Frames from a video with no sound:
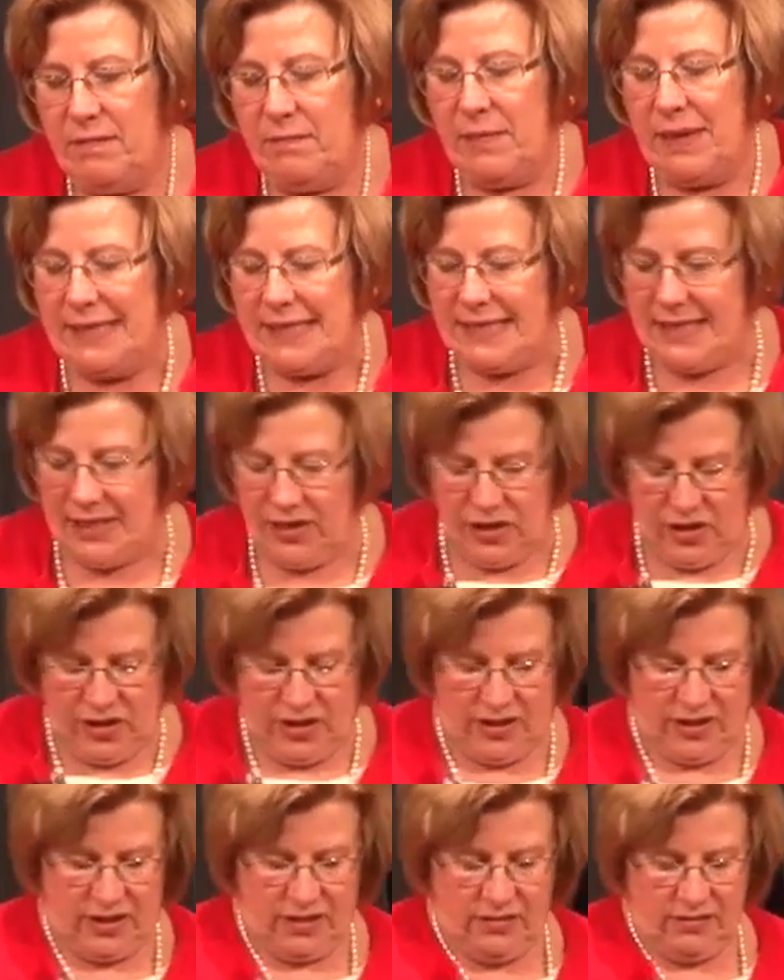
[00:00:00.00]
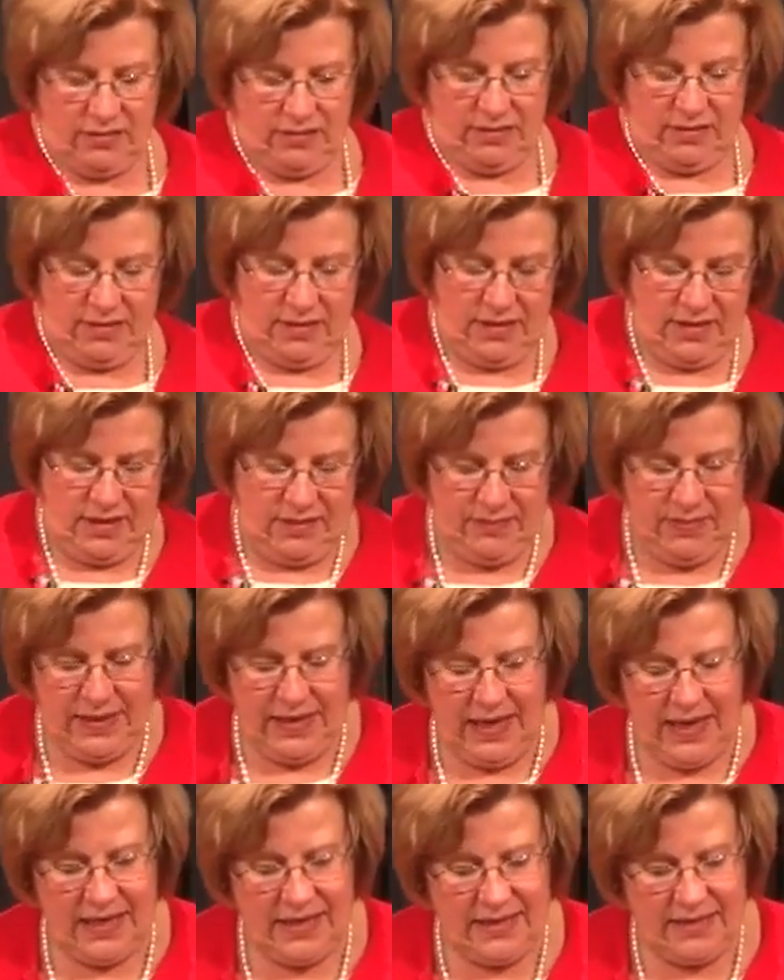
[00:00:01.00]
my dishes
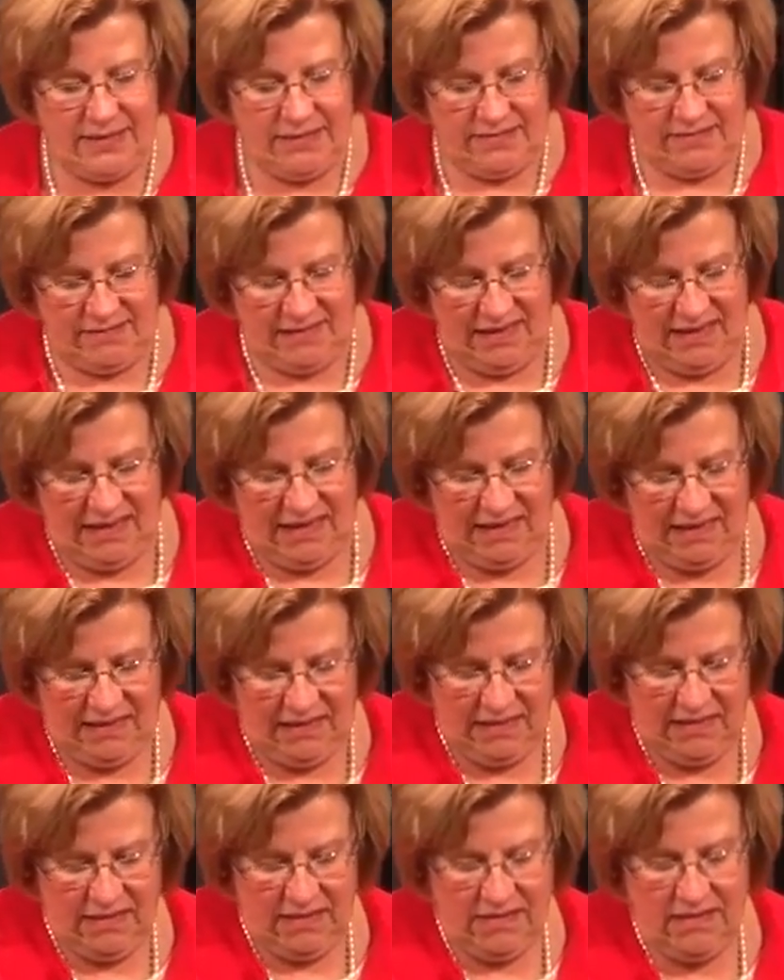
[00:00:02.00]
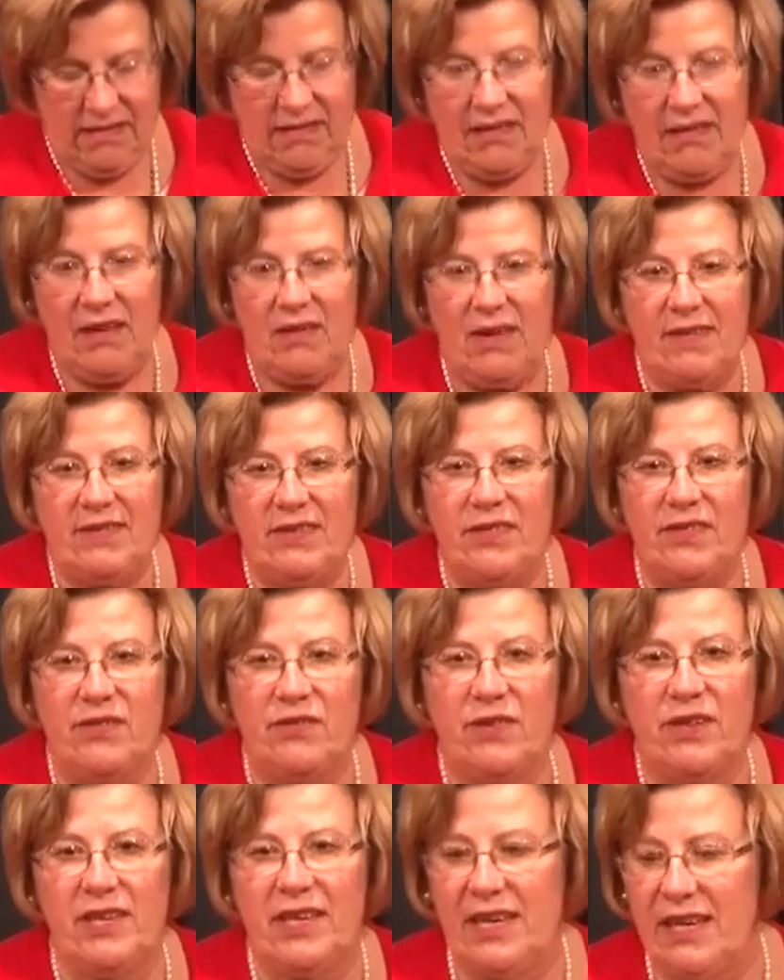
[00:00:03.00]
because, after
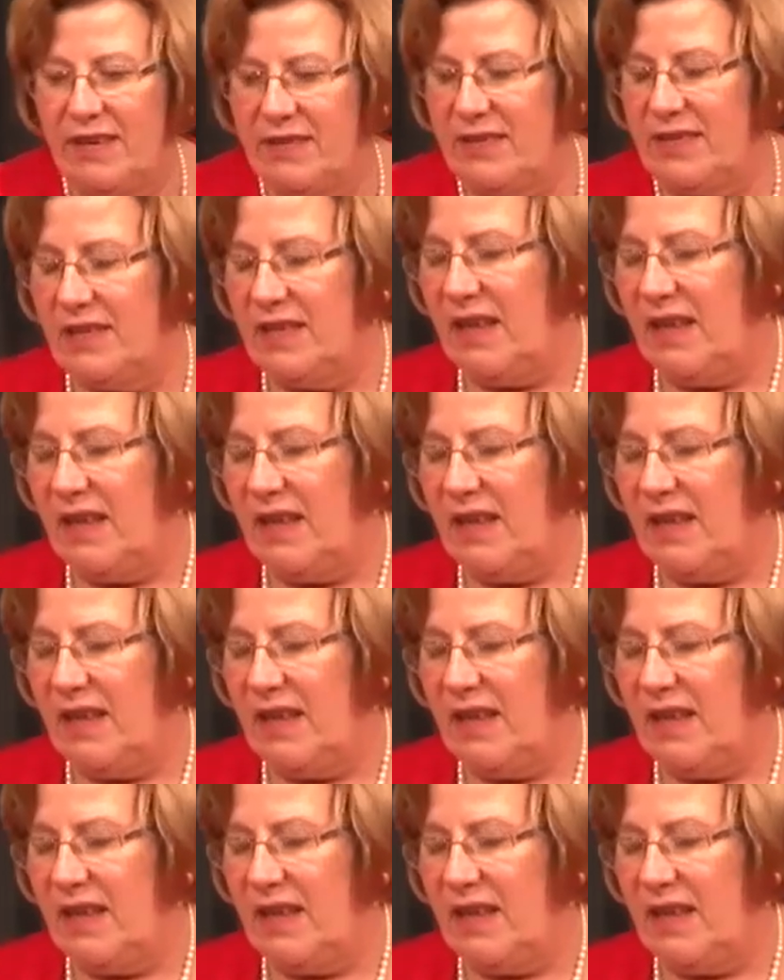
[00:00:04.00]
30 years, you're